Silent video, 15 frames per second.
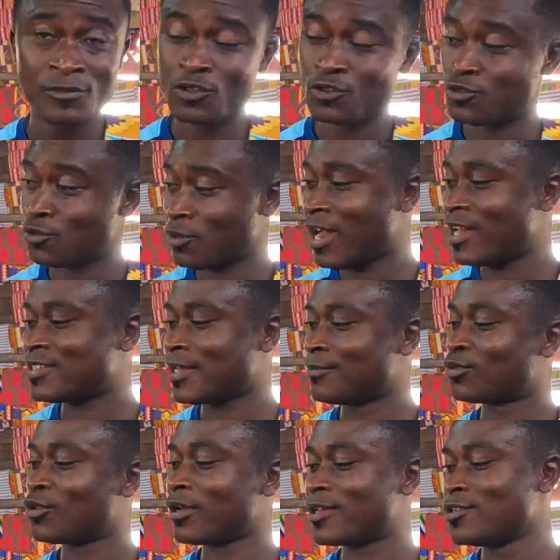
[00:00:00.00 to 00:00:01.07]
So as
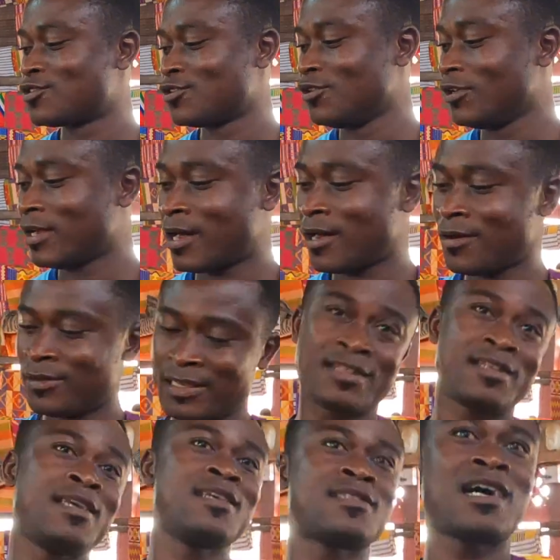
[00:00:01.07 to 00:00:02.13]
I'm talking to you now,
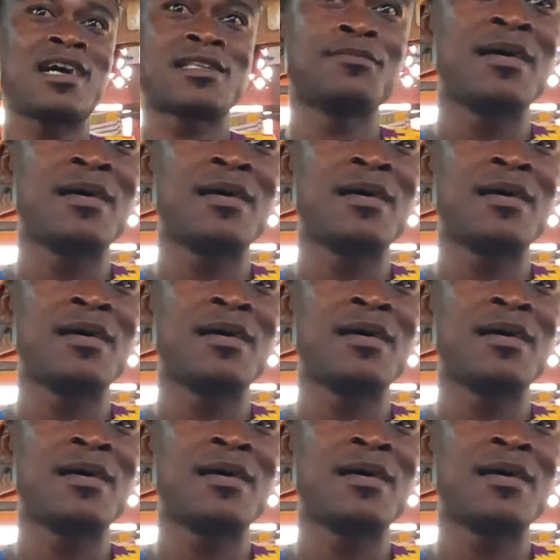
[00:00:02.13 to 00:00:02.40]
it is at